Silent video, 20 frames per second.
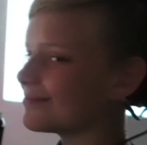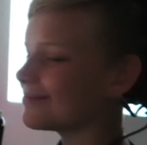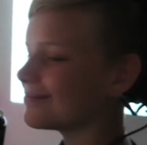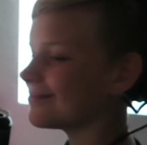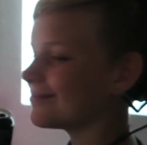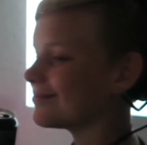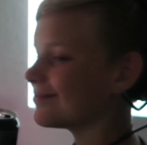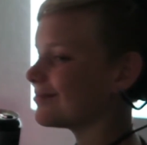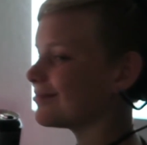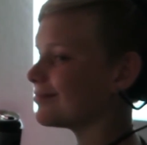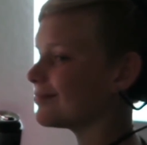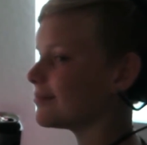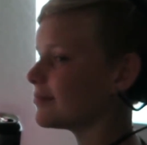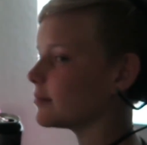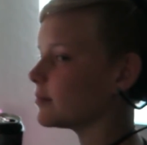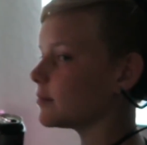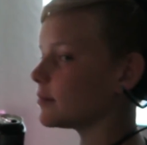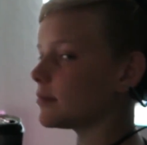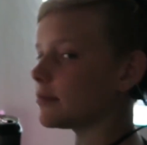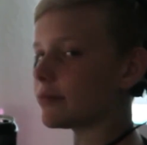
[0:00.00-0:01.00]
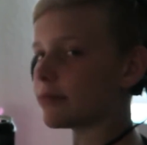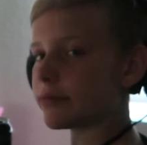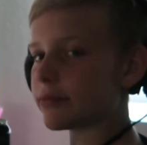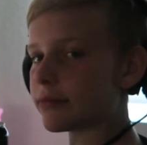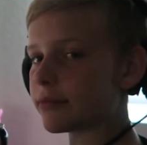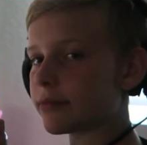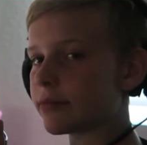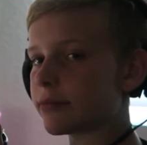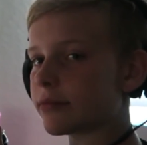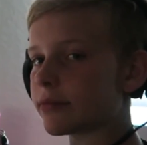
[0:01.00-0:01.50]
the night because his mum is
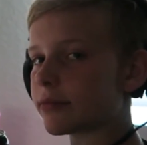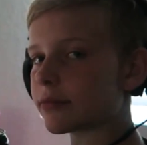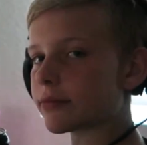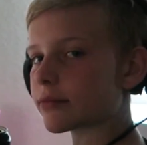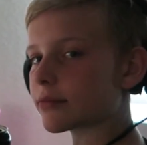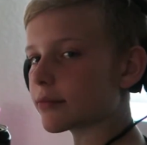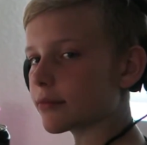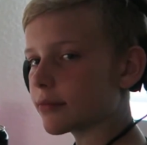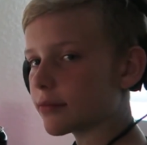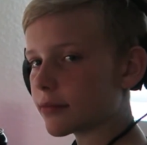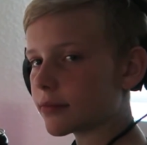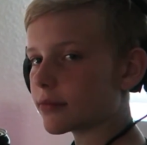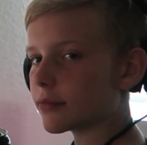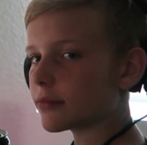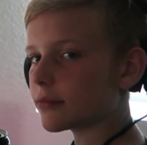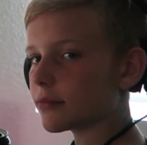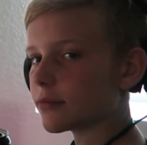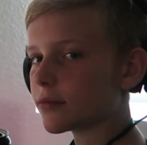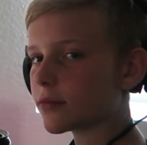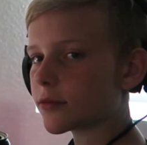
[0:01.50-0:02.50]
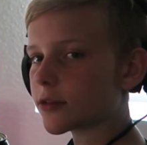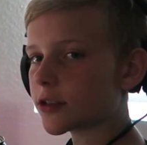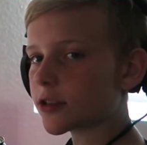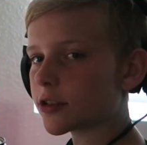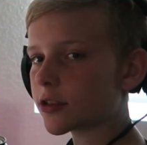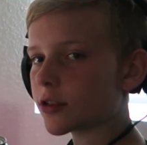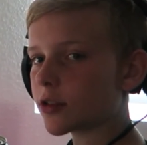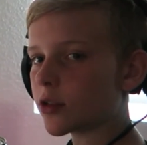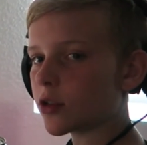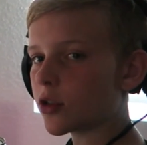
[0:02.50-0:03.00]
in Copenhagen. So yeah.
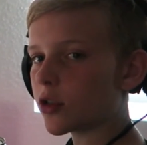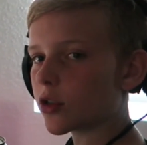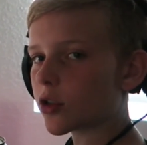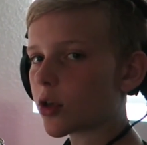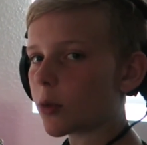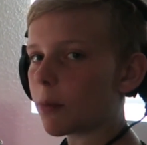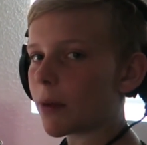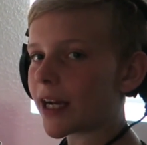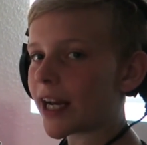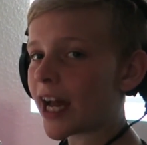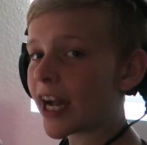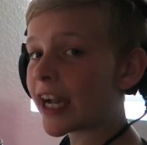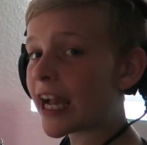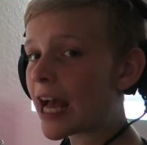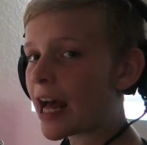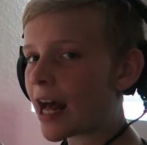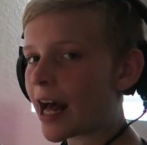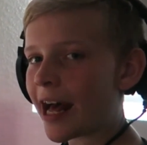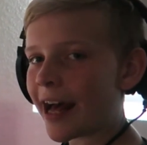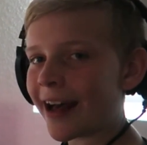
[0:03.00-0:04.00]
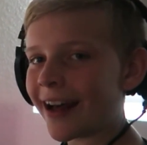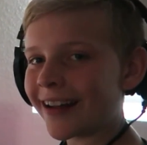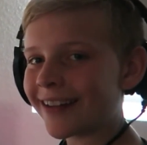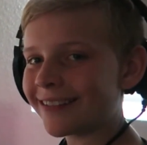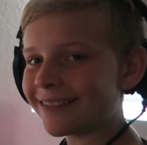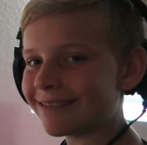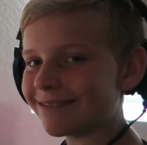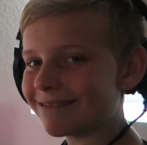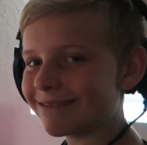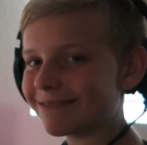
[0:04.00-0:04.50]
Copenhagen. You're
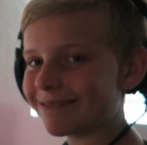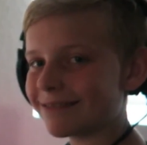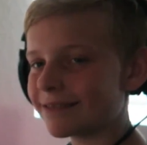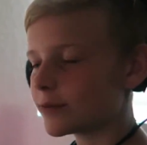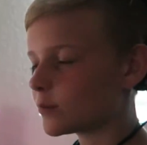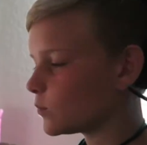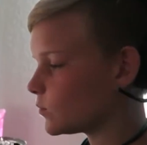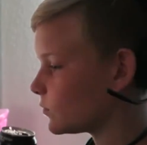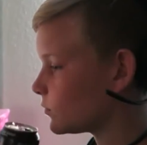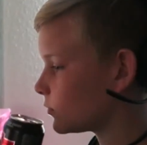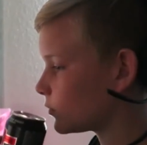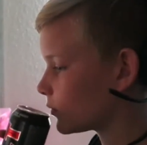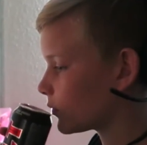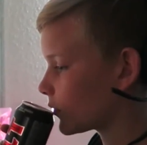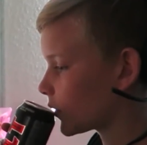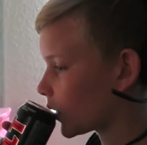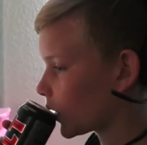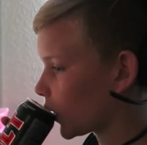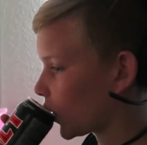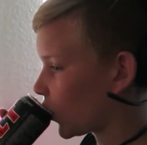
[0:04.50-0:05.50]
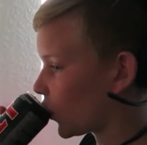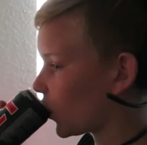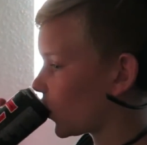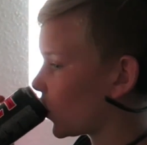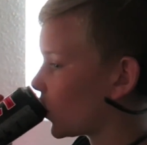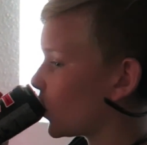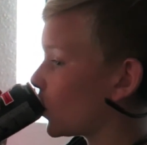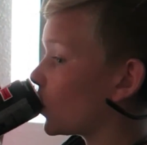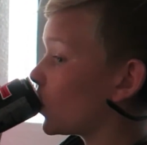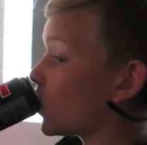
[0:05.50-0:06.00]
gonna be sleeping on the sofa
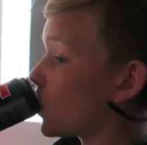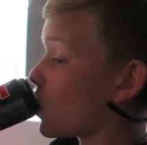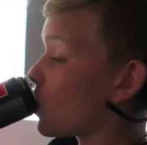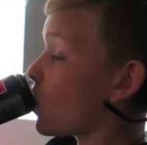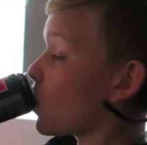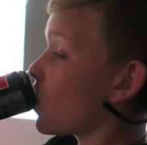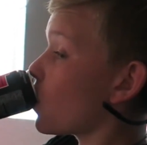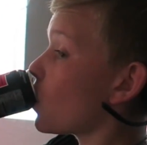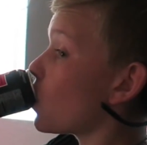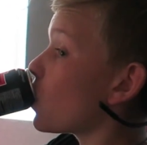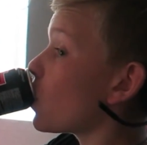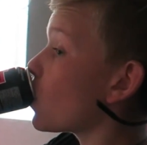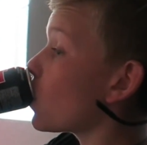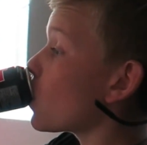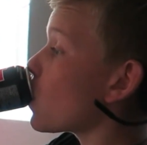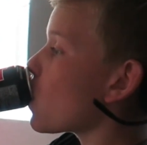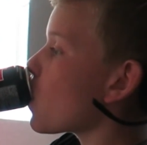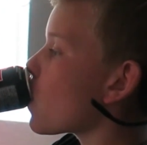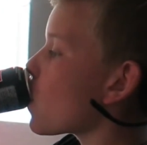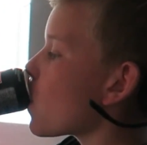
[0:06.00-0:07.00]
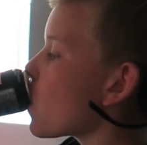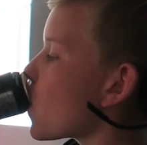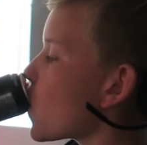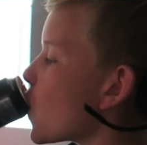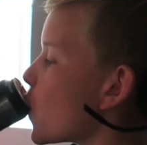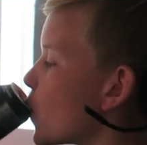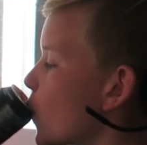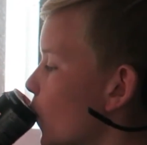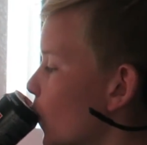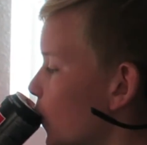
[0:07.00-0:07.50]
and said this
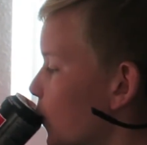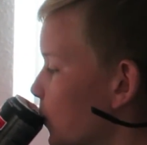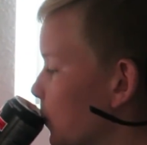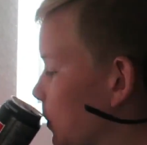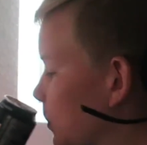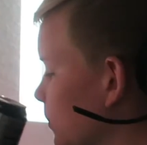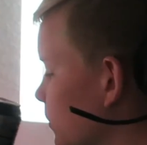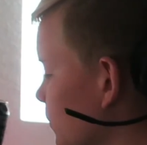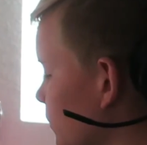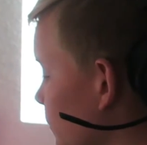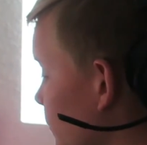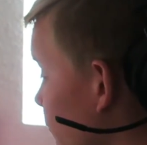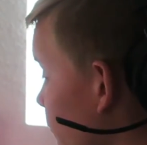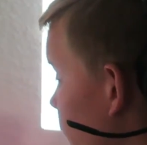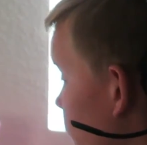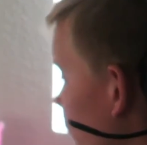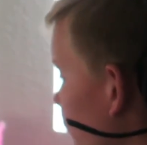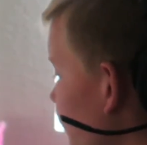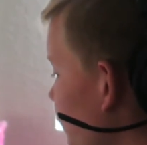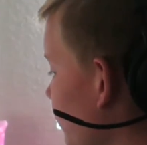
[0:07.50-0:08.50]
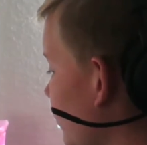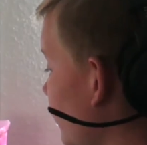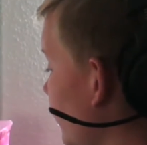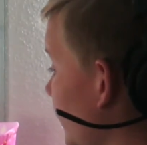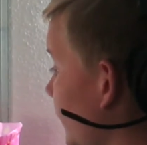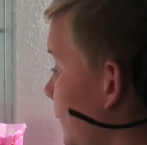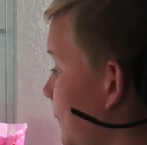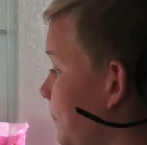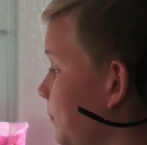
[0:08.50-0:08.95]
kind of thought in your face.